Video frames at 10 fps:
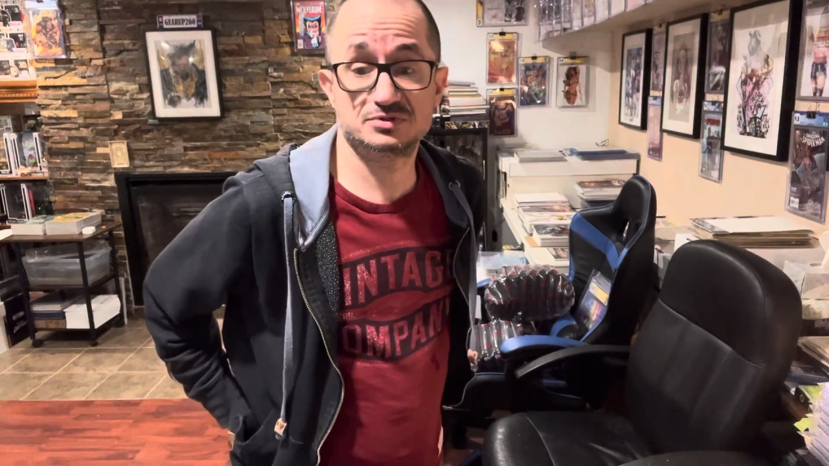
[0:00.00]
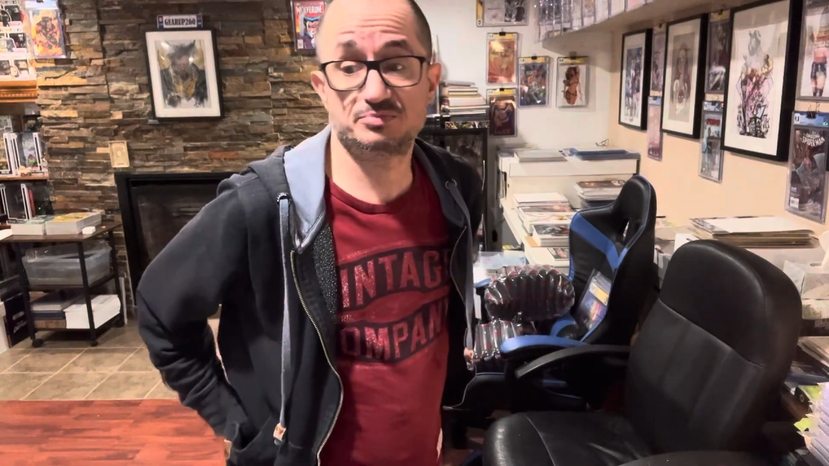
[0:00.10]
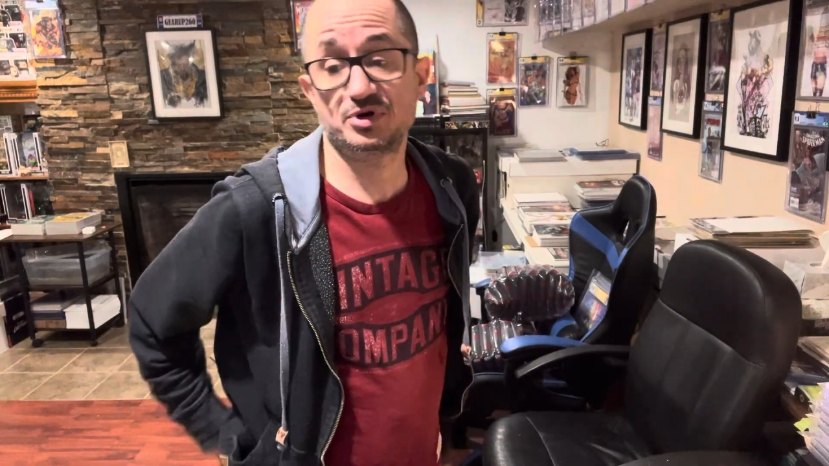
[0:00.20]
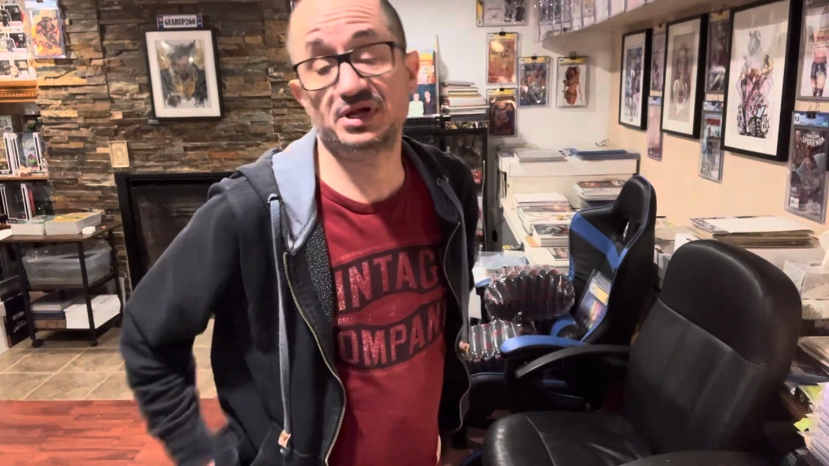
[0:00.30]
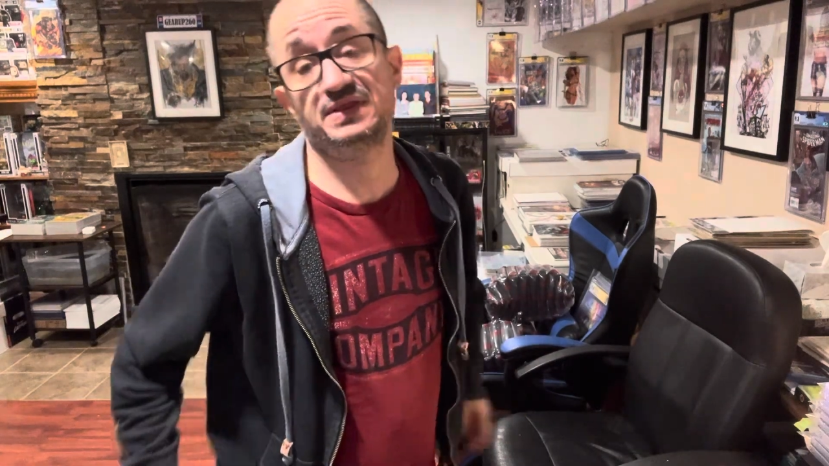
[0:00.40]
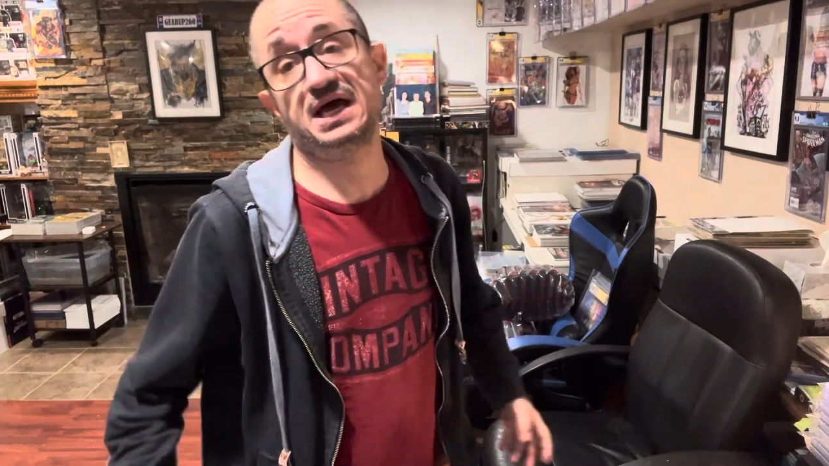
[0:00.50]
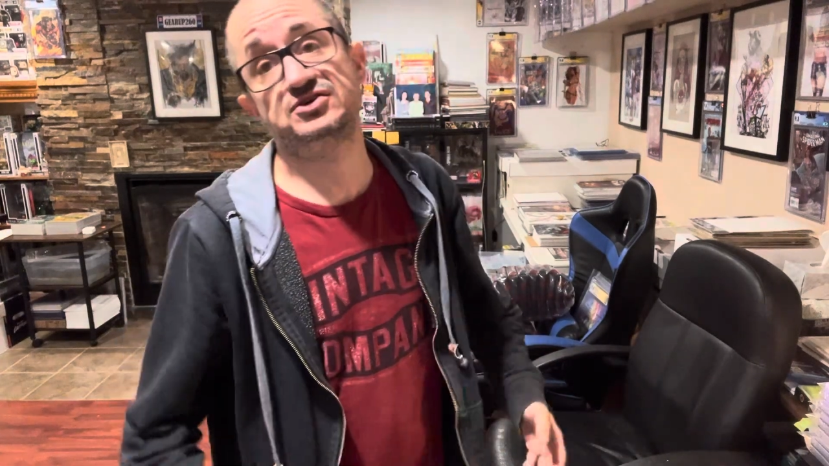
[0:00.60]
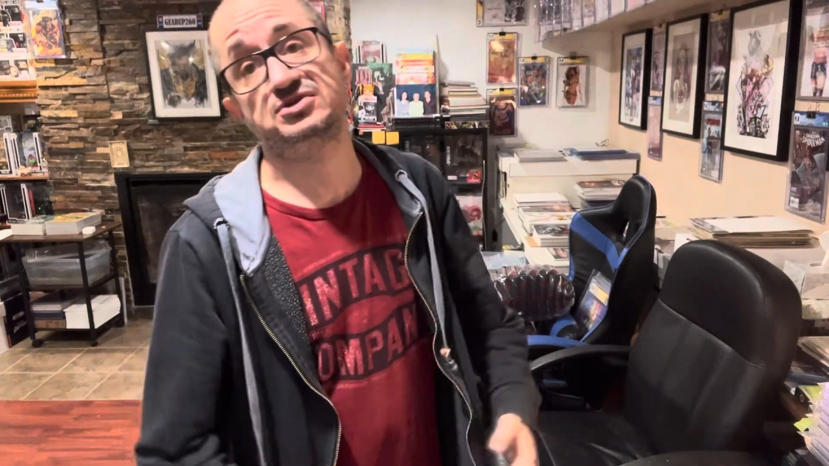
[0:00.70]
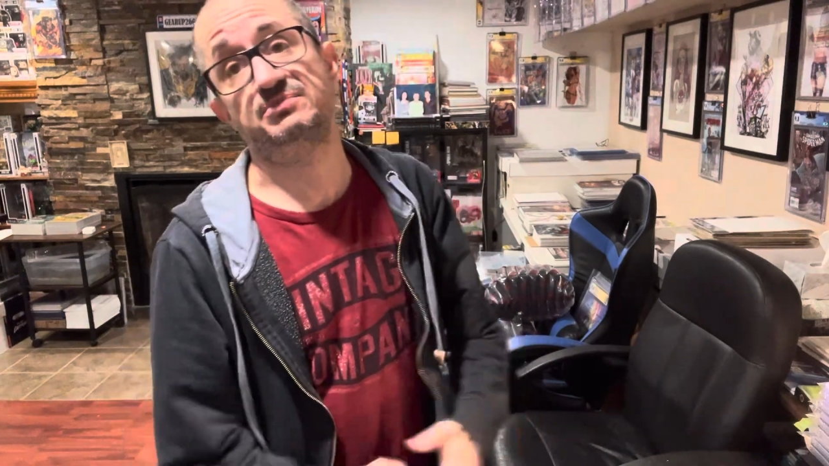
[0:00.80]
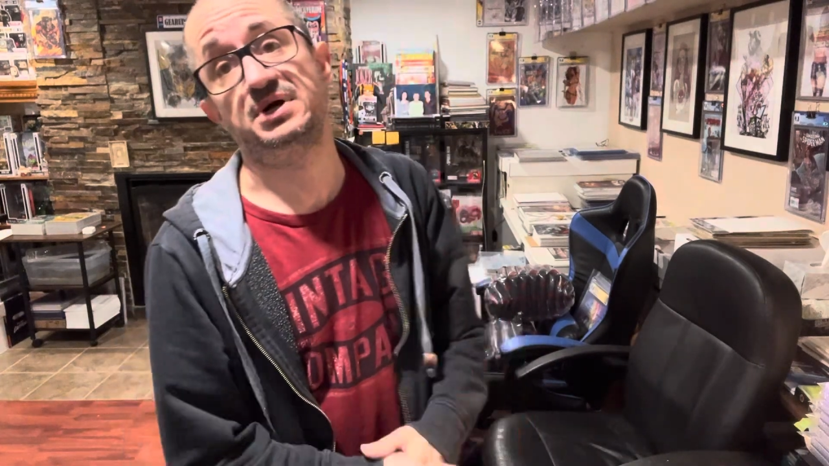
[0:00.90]
put in the
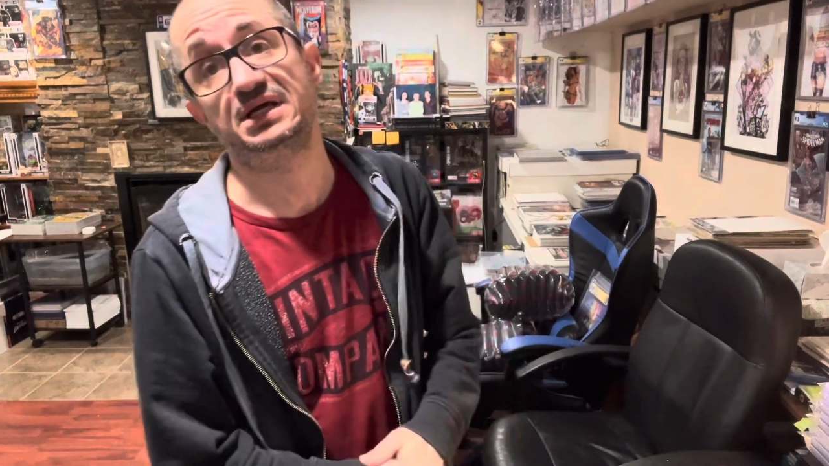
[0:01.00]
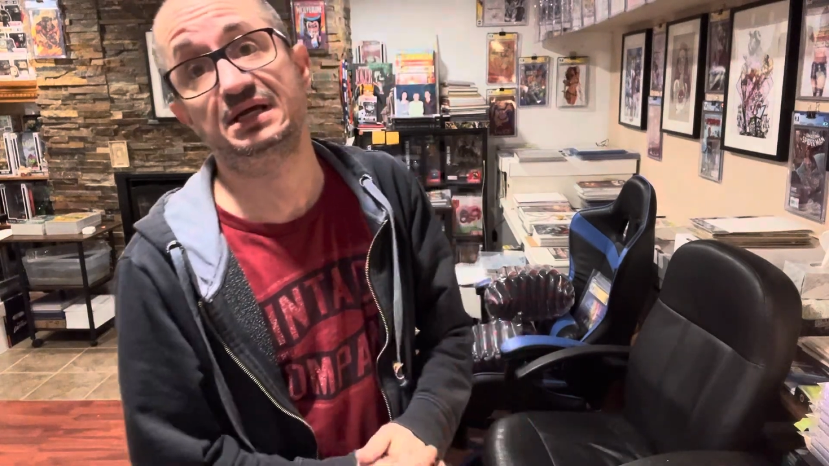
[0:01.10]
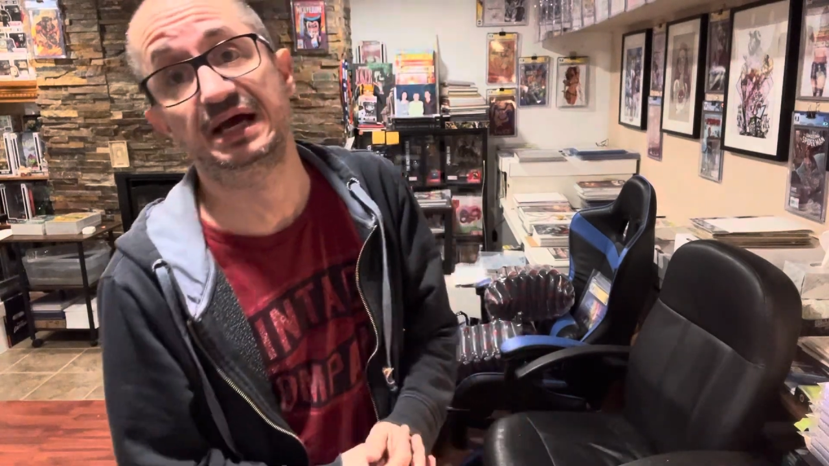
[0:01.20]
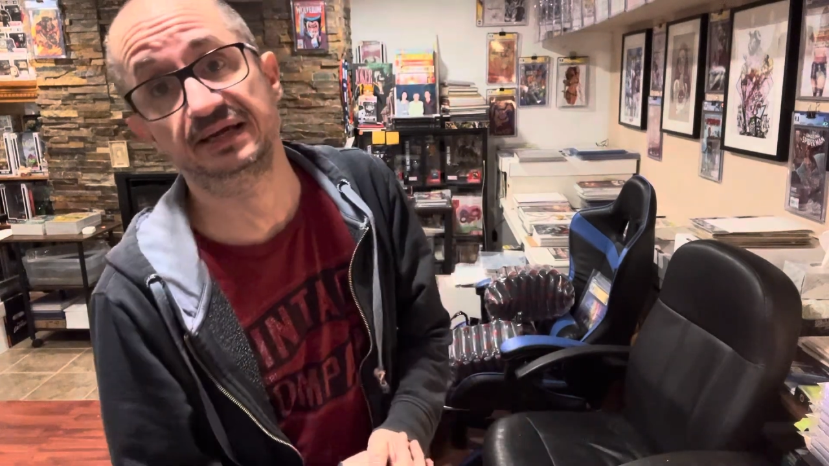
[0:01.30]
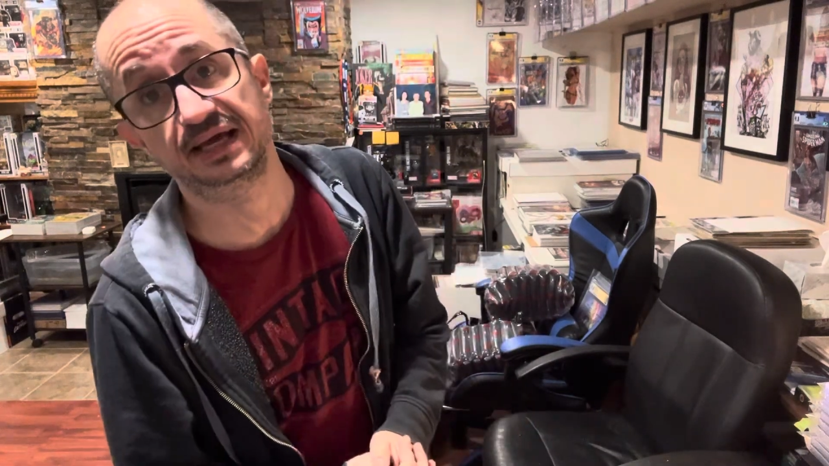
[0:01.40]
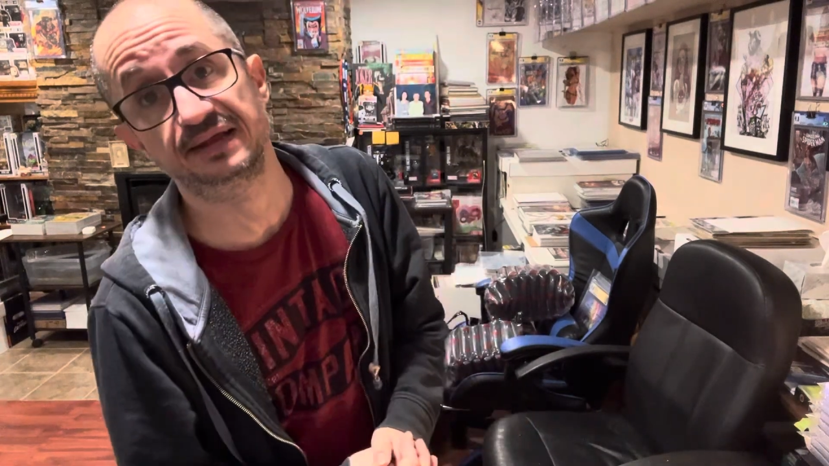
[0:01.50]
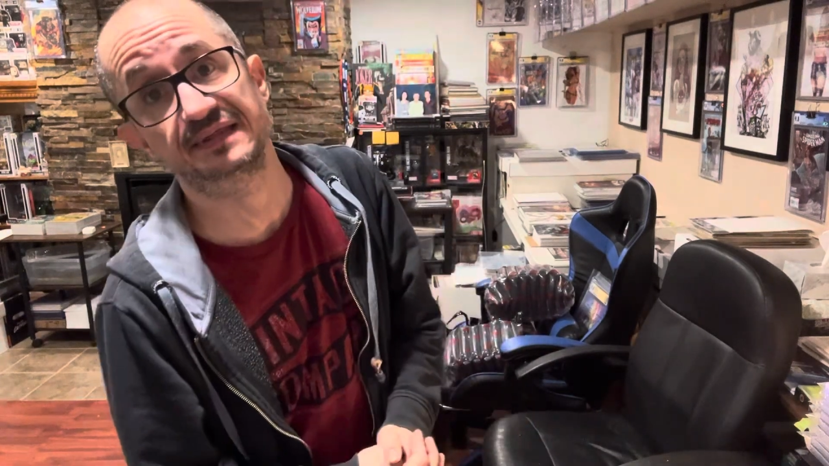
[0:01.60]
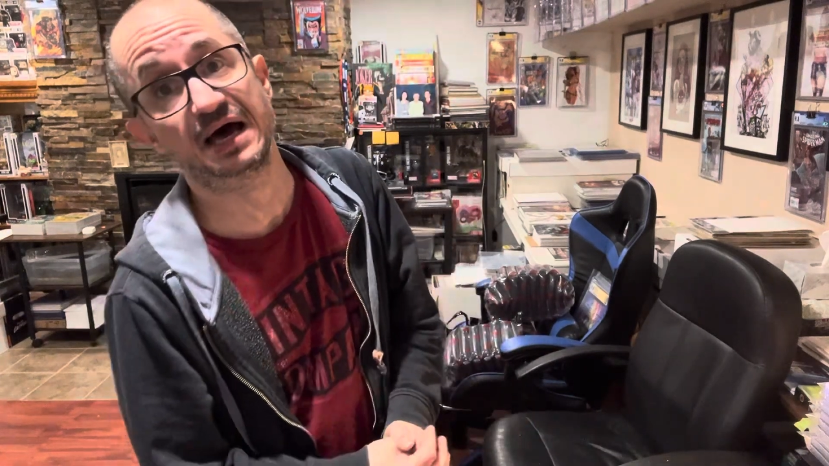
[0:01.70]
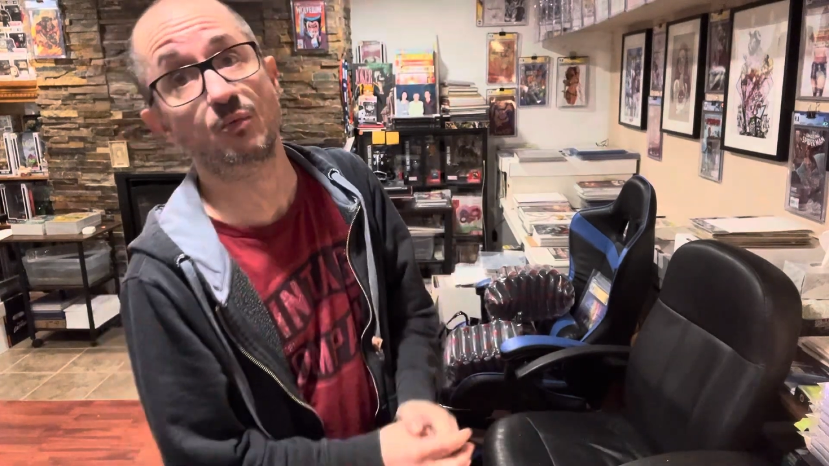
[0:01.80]
extra money and get that